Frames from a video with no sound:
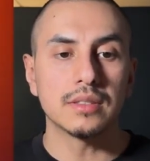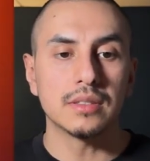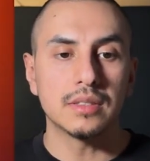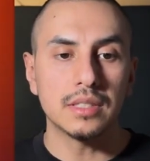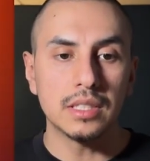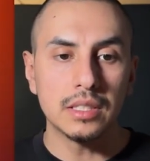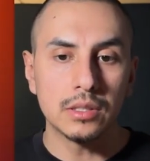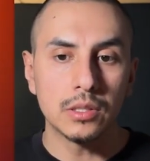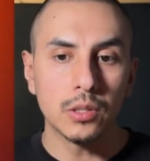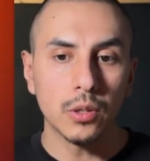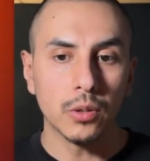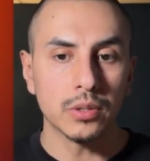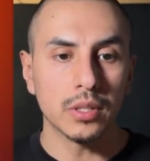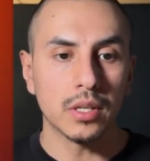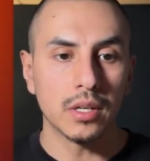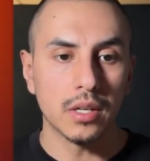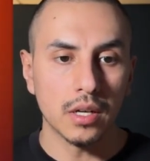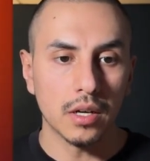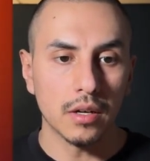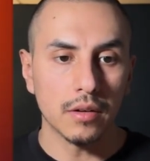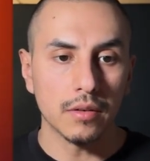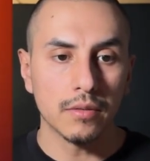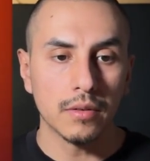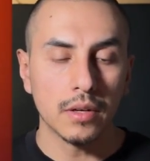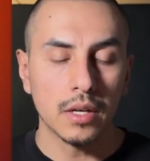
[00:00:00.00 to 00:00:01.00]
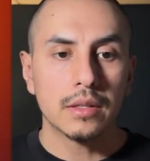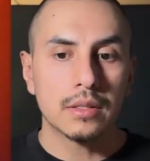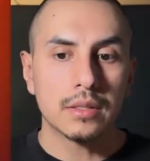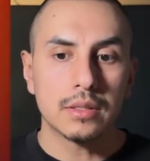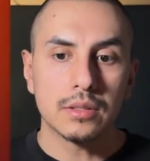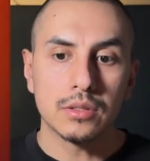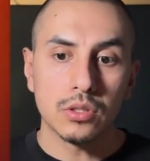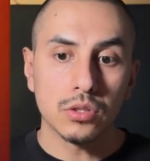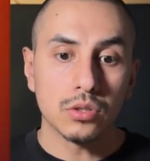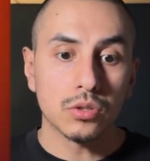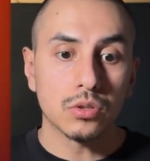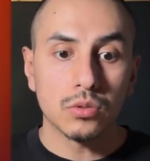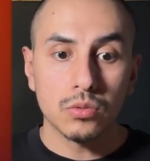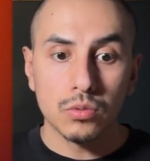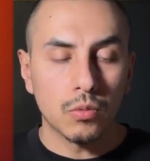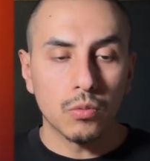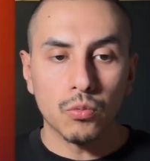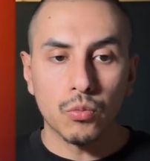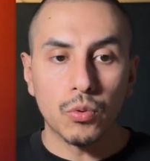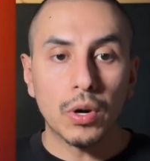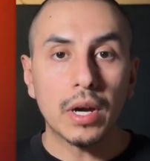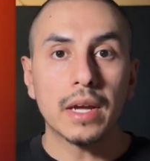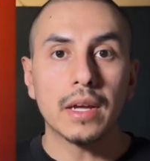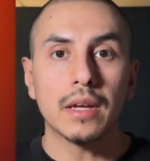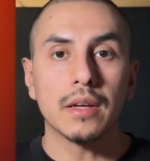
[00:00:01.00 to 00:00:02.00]
detailed enough to just
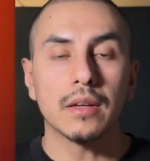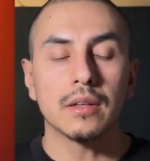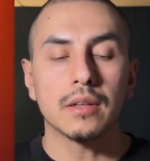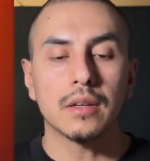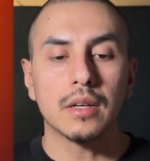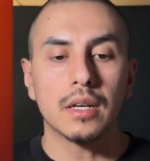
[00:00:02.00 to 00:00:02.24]
write.